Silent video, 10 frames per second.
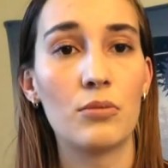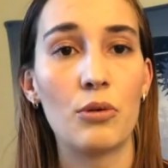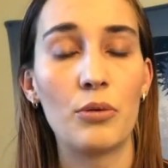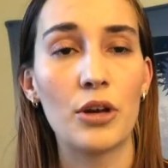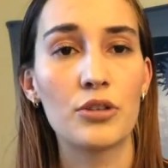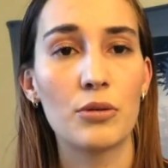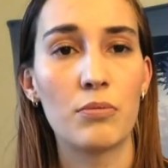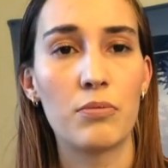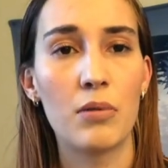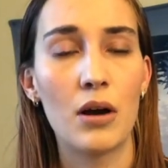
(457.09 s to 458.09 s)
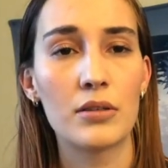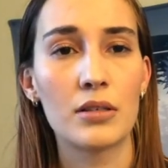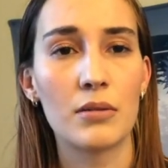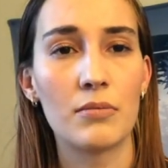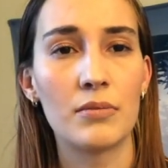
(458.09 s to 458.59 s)
We also bought
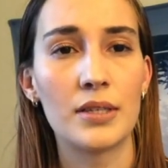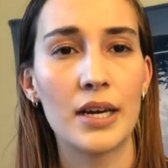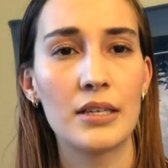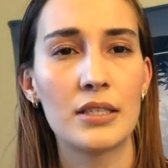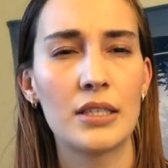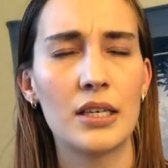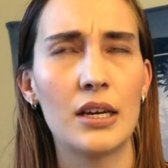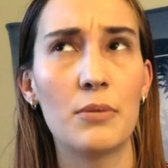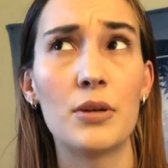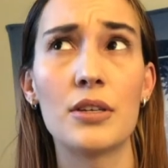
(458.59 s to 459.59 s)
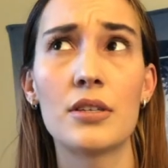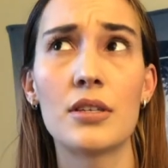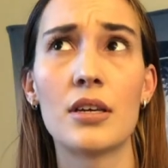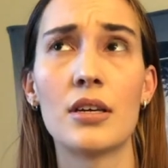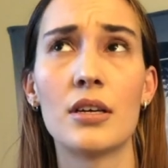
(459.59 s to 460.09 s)
some
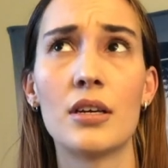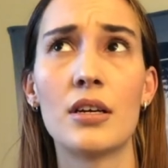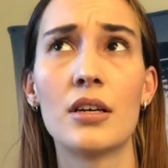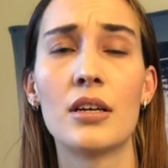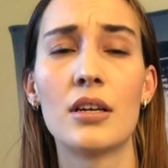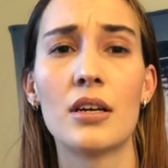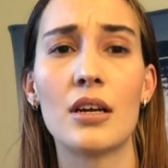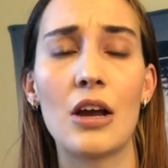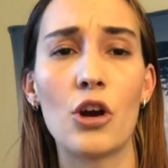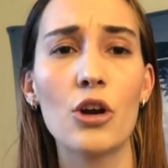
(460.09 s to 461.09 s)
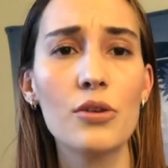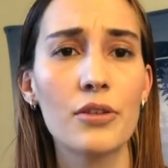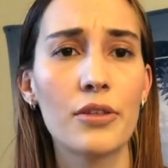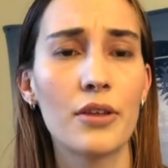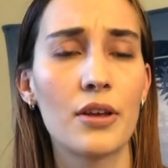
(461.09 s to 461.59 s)
diatomaceous
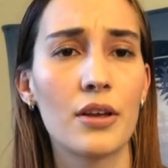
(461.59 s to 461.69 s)
earth.